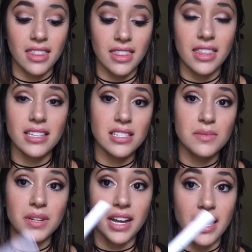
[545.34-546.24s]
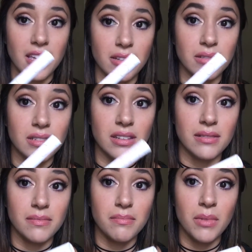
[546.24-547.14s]
This is what I use,
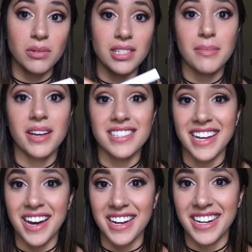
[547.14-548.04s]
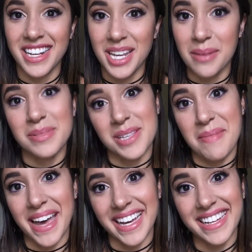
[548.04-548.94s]
mostly because I got it in an Ipsy
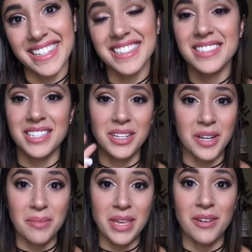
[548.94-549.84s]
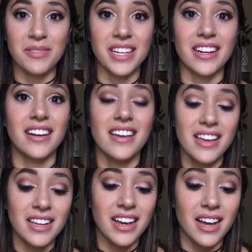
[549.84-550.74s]
bag. You know me over here,
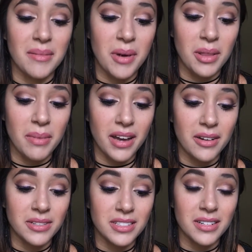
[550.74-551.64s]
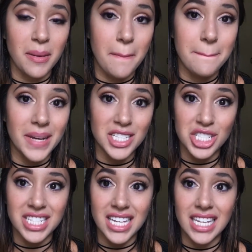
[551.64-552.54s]
I'm all about
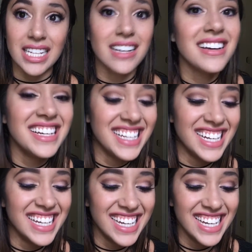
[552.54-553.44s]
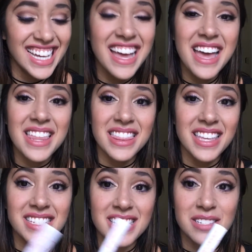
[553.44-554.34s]
budgeting.
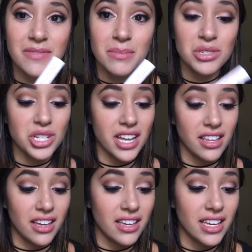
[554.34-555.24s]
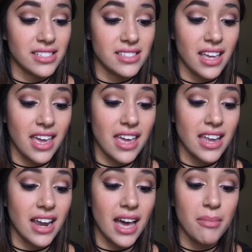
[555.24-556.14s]
This is from Cella. It's
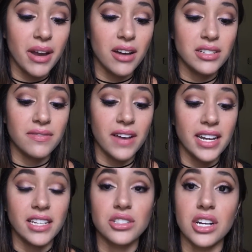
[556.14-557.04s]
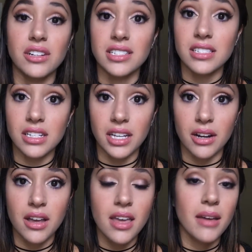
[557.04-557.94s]
an eyebrow defining gel, and it's
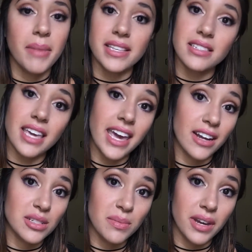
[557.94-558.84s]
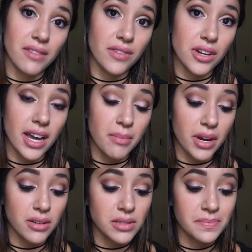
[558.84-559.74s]
clear. Basically a hairspray for your
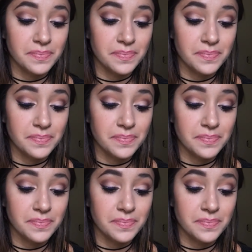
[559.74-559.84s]
eyebrows.